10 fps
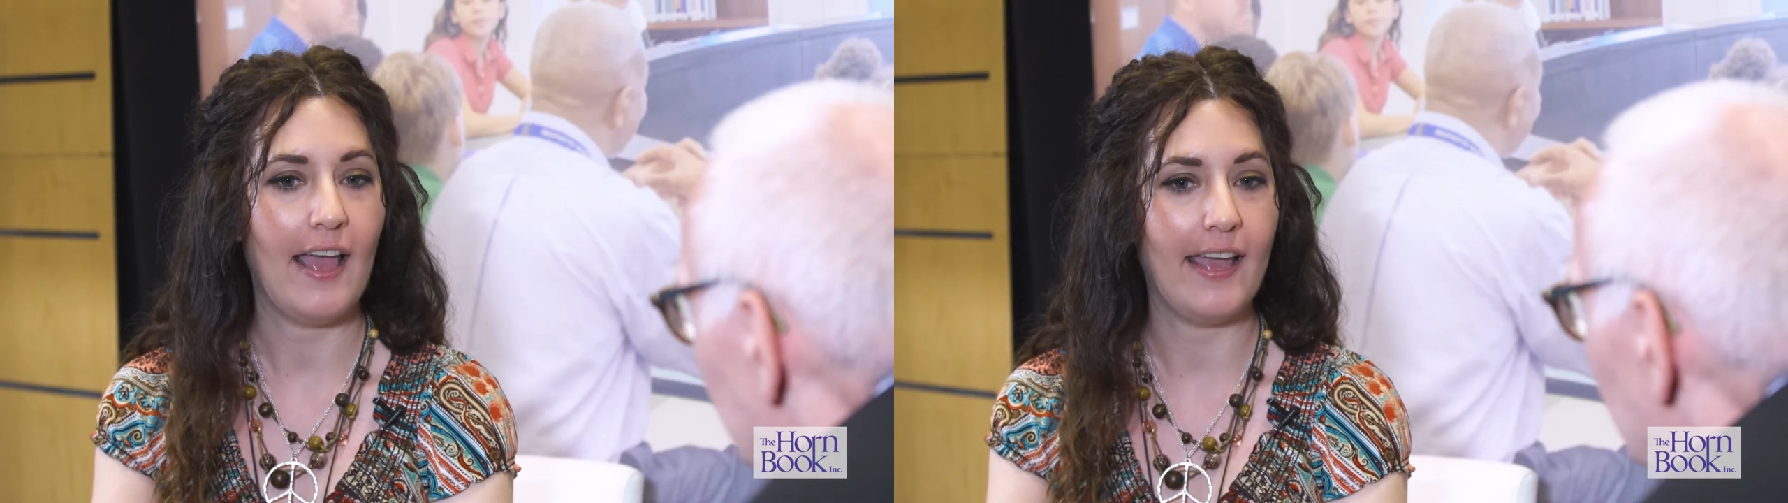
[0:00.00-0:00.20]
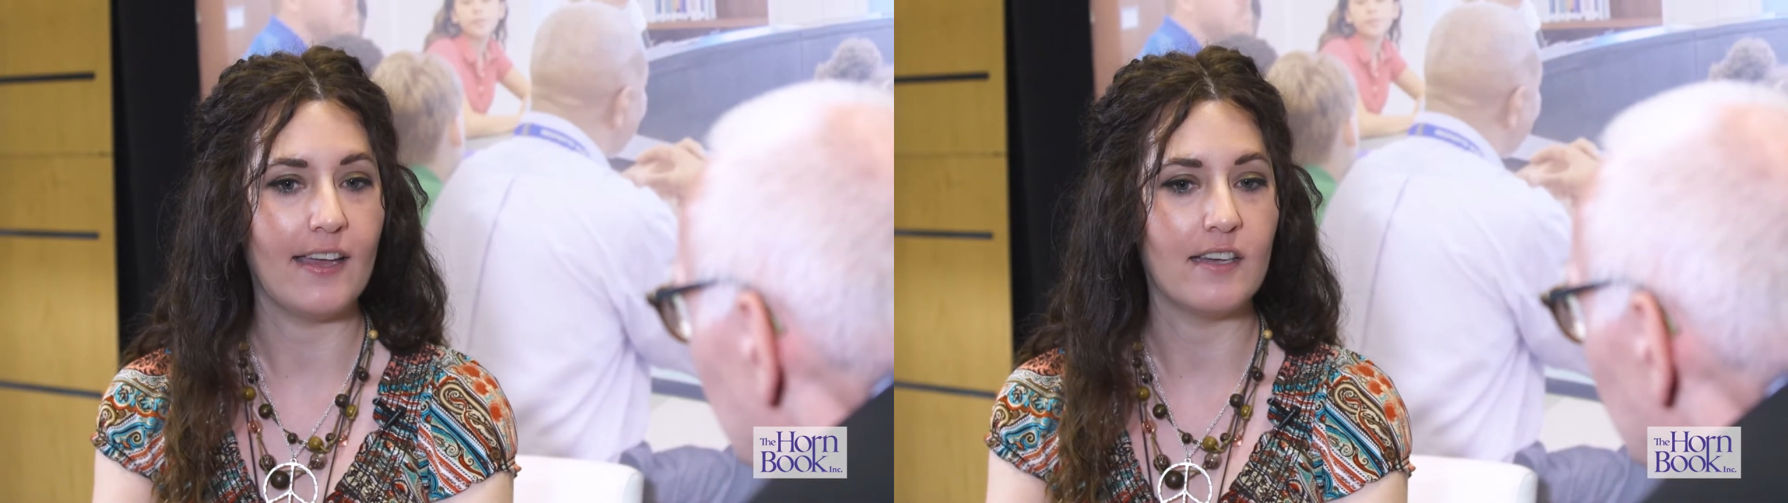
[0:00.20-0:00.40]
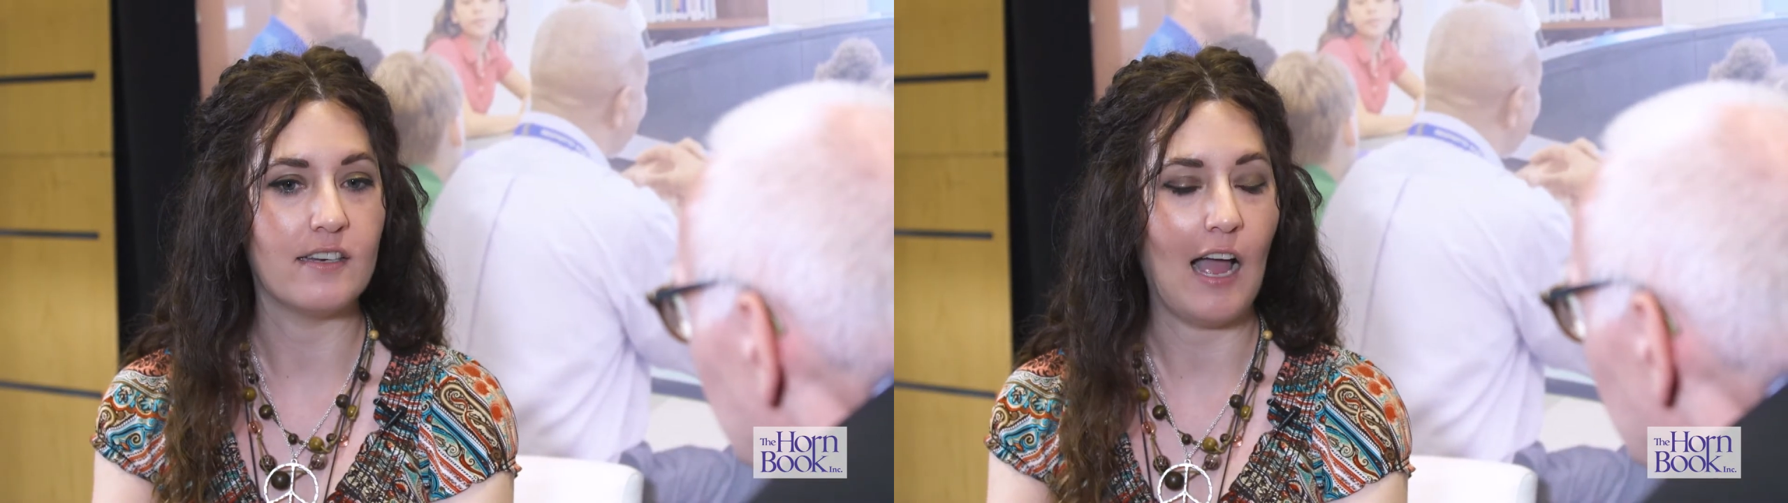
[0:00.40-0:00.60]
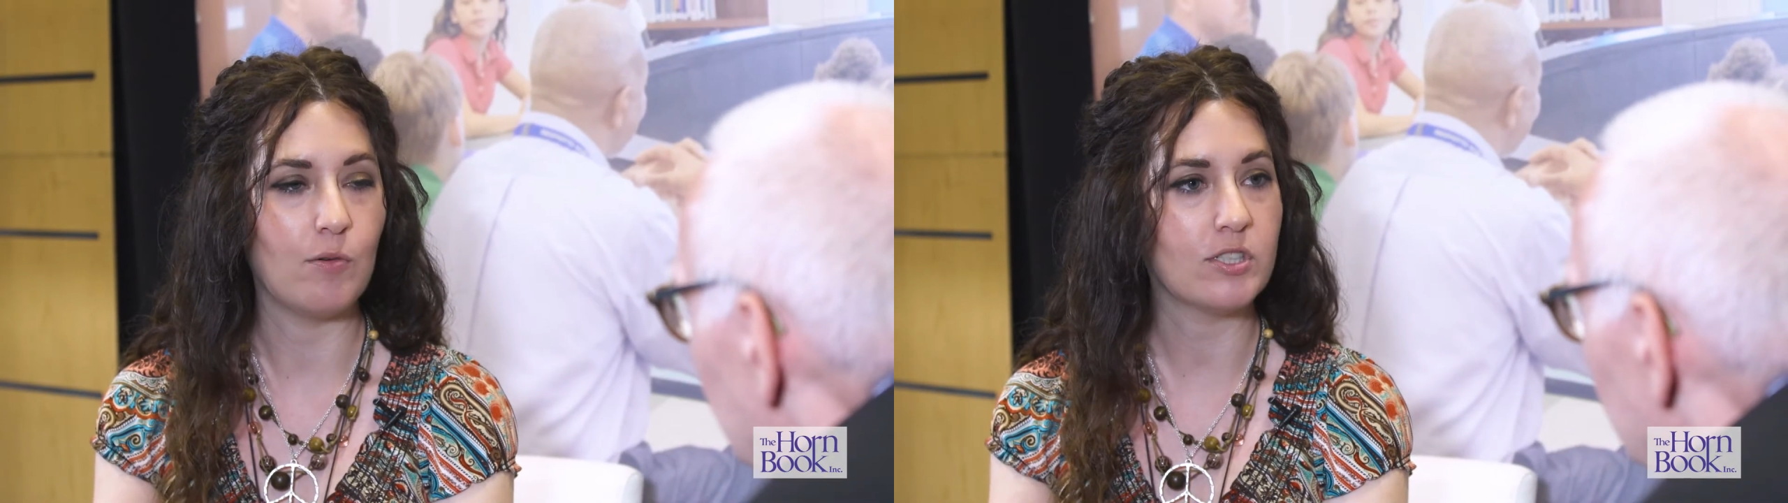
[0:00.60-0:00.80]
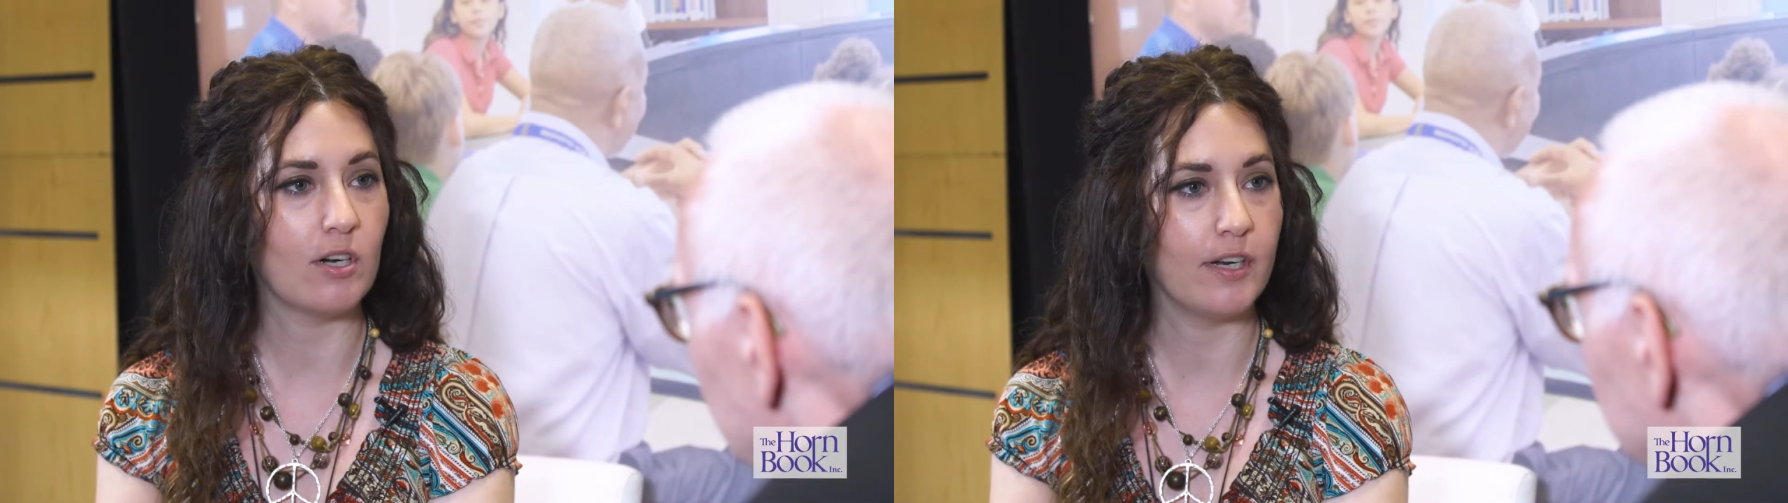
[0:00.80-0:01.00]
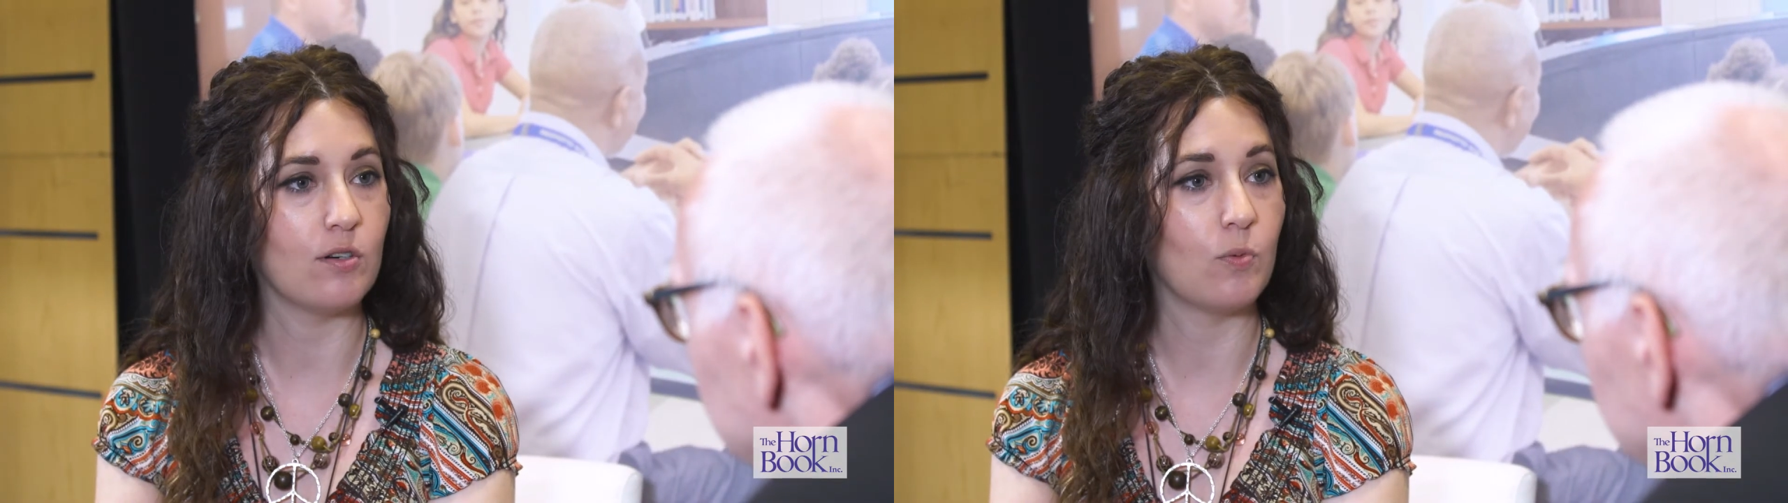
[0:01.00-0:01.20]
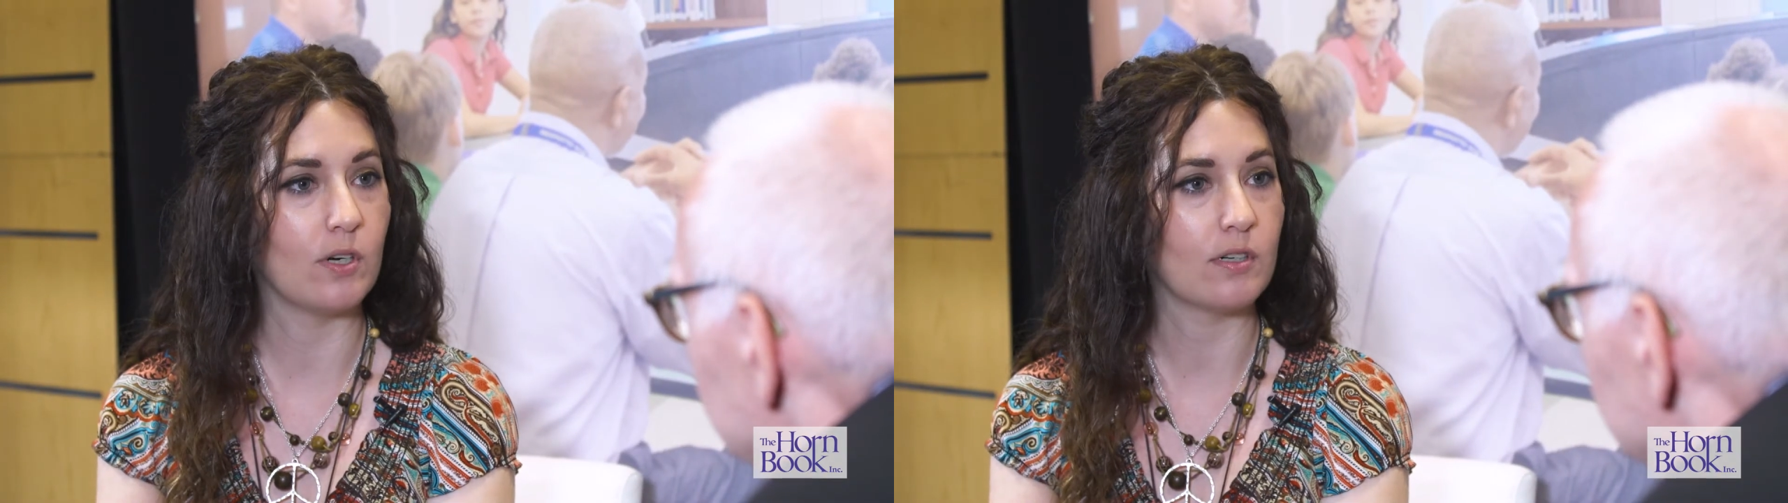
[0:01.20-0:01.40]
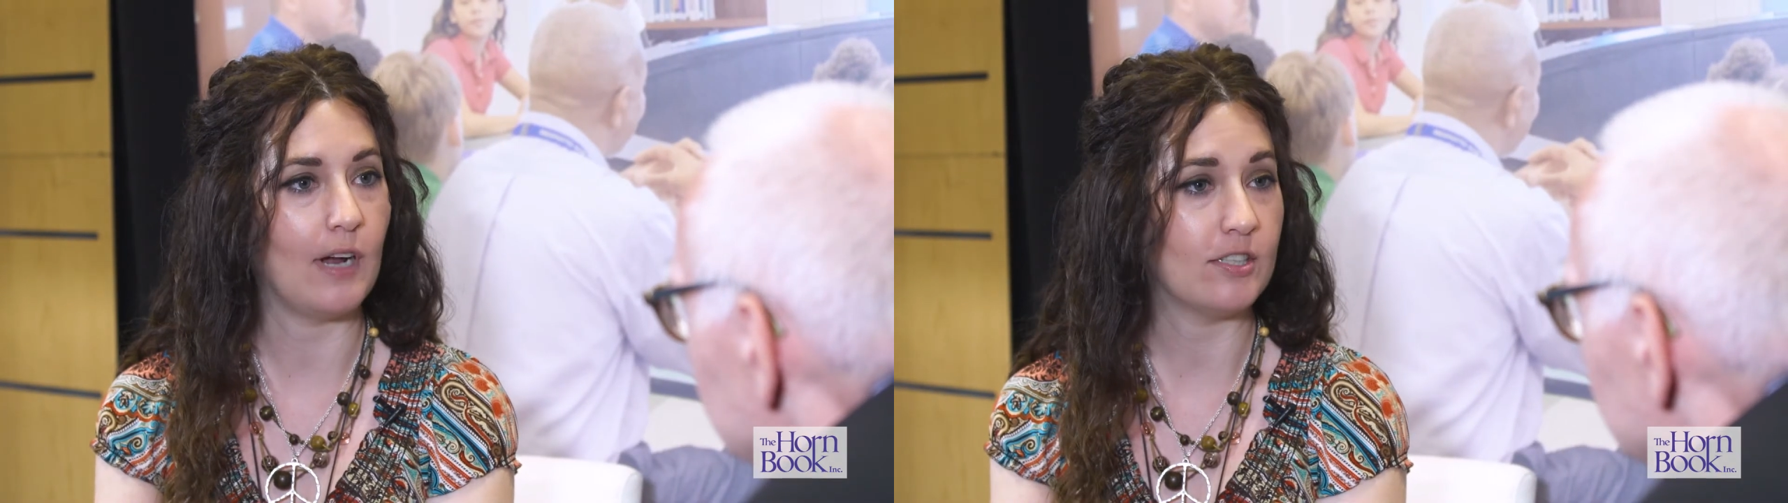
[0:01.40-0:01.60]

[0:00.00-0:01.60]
And I was starting to work,